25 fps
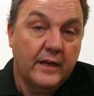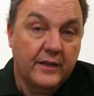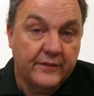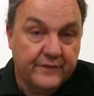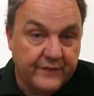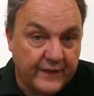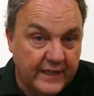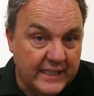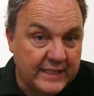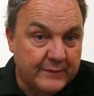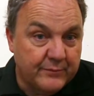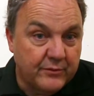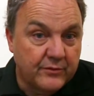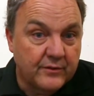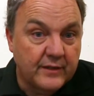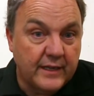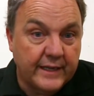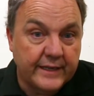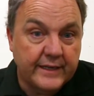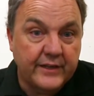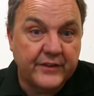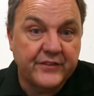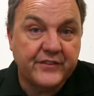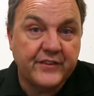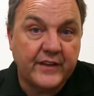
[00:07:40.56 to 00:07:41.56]
Available,
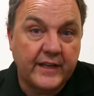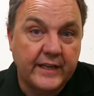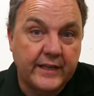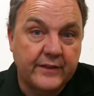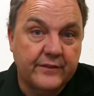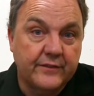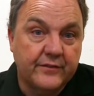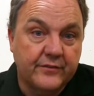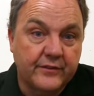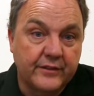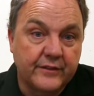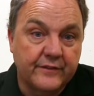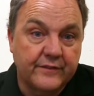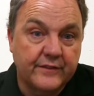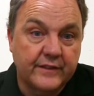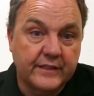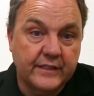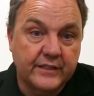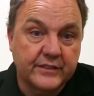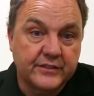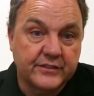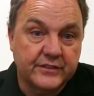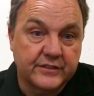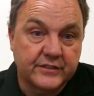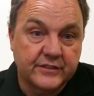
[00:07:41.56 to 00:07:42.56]
like I say, in 3
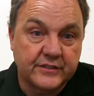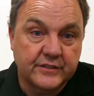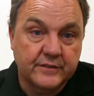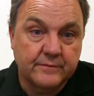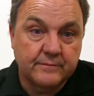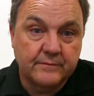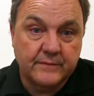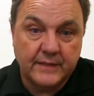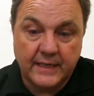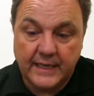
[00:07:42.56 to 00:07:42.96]
finishes: